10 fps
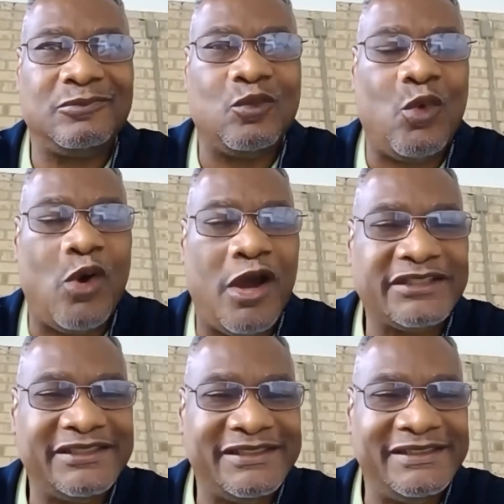
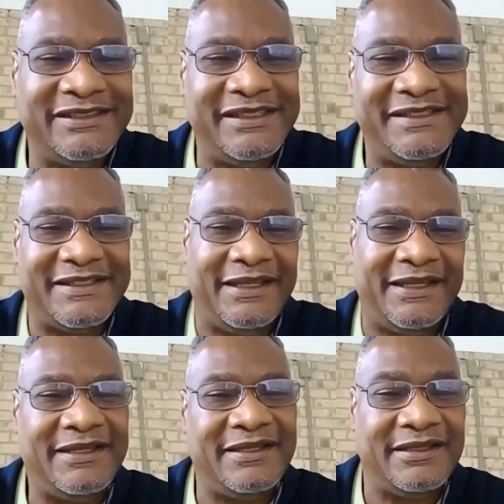Washington,
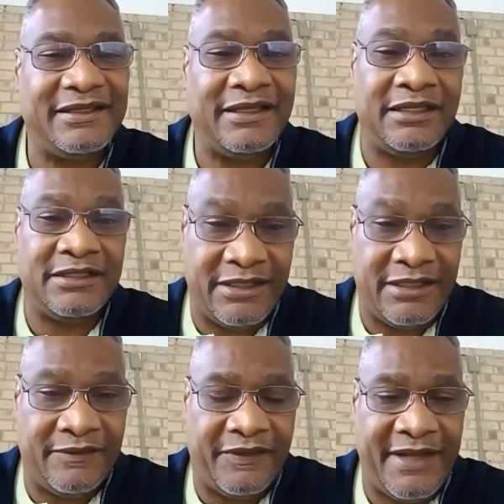D.C. in
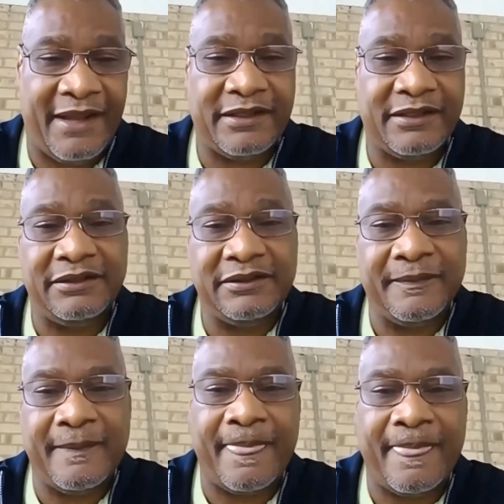a vernacular,
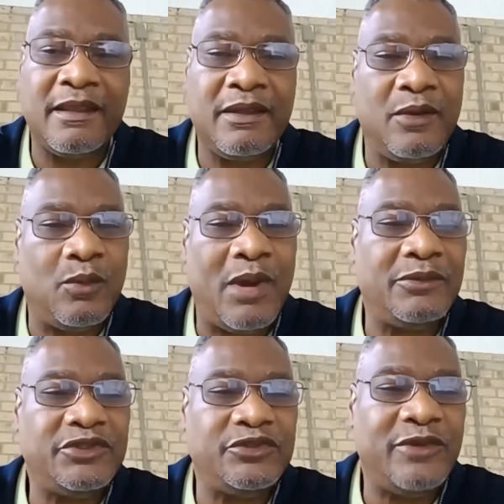why
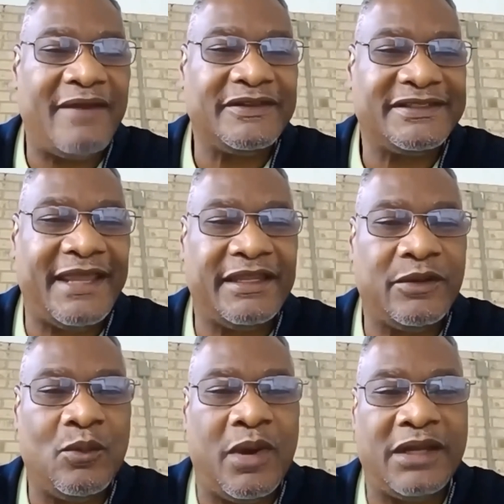would you have a stake
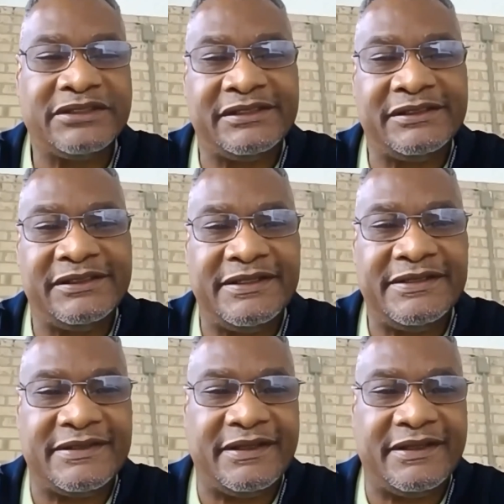in Washington, D.C.?